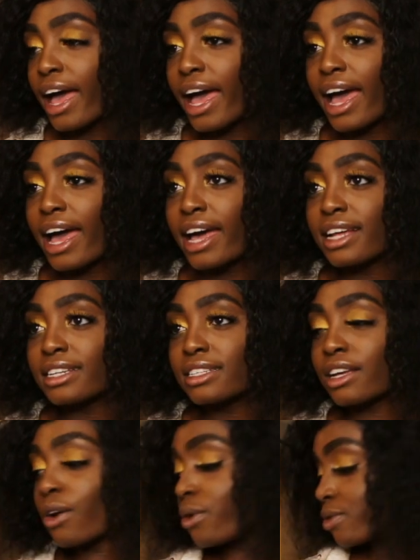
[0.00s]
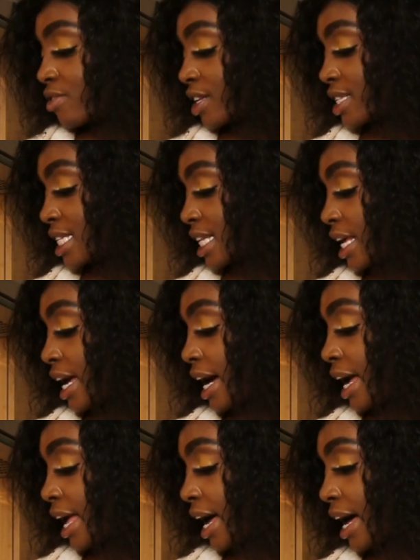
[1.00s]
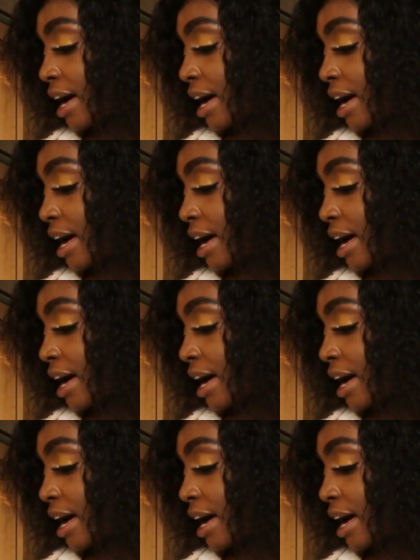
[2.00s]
And obviously I